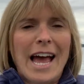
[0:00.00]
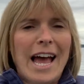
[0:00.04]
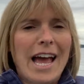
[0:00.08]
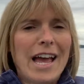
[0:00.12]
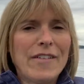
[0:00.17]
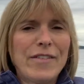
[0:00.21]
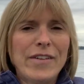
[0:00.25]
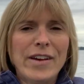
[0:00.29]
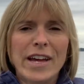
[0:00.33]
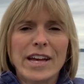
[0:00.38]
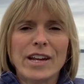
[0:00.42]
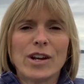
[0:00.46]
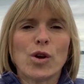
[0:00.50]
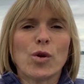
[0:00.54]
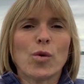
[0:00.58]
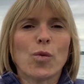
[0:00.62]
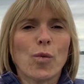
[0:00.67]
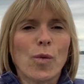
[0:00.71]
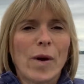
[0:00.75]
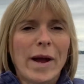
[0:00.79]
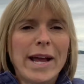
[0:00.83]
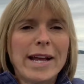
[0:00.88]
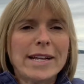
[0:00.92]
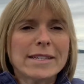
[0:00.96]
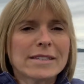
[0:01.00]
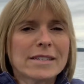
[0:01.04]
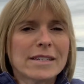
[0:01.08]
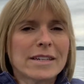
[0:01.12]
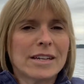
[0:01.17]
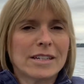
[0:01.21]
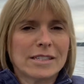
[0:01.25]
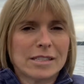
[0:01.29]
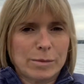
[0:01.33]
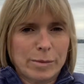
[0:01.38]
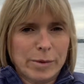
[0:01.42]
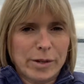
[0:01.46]
I've had great
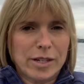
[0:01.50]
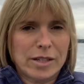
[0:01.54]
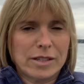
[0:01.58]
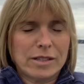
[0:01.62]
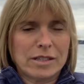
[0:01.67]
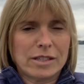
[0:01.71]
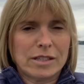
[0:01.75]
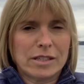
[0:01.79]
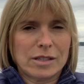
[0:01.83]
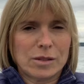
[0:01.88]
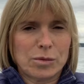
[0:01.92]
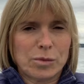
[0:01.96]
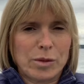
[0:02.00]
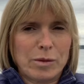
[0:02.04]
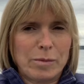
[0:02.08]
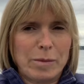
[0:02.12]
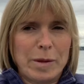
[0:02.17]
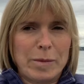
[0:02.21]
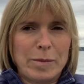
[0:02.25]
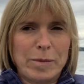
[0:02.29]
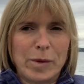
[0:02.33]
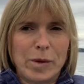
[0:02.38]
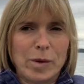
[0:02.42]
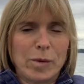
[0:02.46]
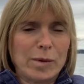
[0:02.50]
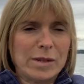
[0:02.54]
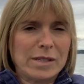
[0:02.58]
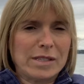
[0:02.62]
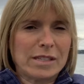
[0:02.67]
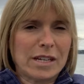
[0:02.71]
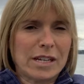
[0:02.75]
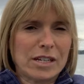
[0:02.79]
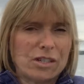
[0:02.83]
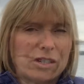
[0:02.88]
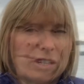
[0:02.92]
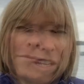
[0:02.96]
experiences with people with
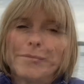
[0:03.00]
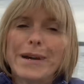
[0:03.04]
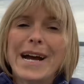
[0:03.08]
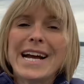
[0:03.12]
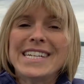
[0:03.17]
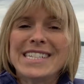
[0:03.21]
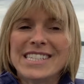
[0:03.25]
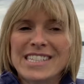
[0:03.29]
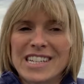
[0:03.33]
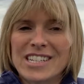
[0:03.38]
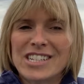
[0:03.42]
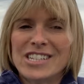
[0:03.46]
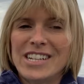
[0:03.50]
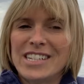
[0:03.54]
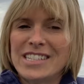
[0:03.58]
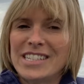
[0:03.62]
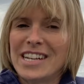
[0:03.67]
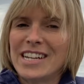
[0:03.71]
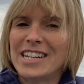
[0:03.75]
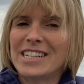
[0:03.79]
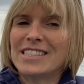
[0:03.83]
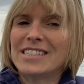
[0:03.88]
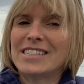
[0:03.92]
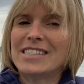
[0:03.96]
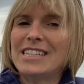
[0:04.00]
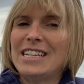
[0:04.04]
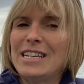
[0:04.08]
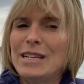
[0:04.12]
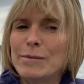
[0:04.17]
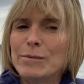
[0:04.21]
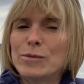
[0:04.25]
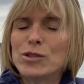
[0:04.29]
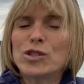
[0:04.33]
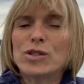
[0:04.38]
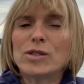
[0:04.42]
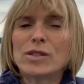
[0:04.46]
Section 8. My Section 8 tenants
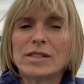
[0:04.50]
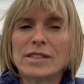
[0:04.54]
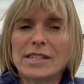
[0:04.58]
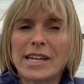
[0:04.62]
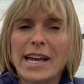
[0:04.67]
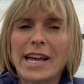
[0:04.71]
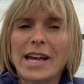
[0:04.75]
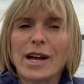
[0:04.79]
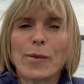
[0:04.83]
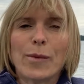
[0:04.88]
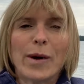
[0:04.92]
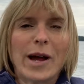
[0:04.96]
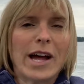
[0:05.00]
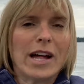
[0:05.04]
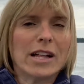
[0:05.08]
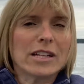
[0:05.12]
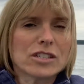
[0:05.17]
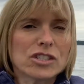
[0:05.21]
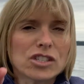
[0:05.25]
seem to stay a while.